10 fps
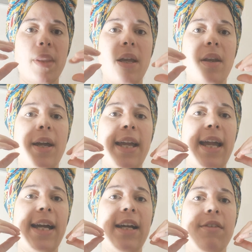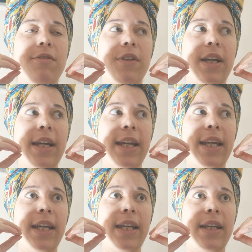and I have
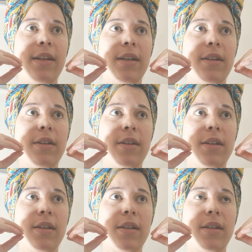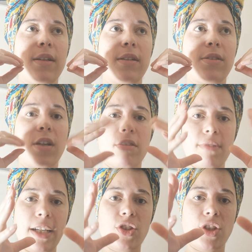a
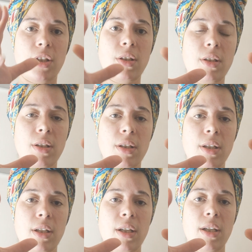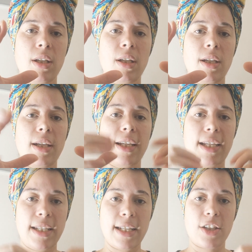direction and a
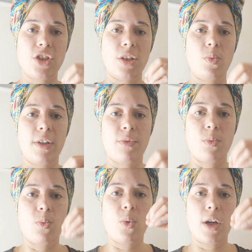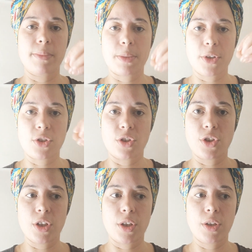connection with what I'm supposed to
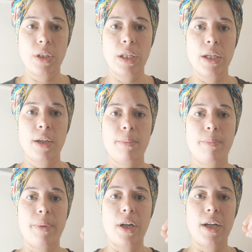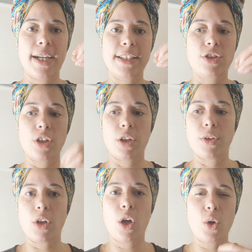do, but I
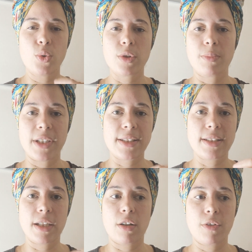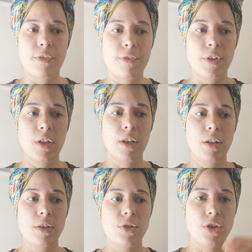don't hold myself
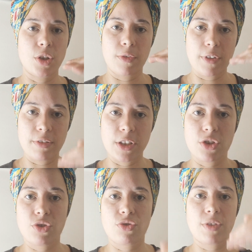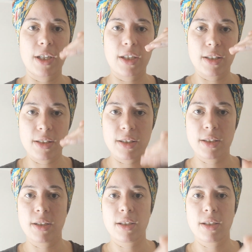to very strict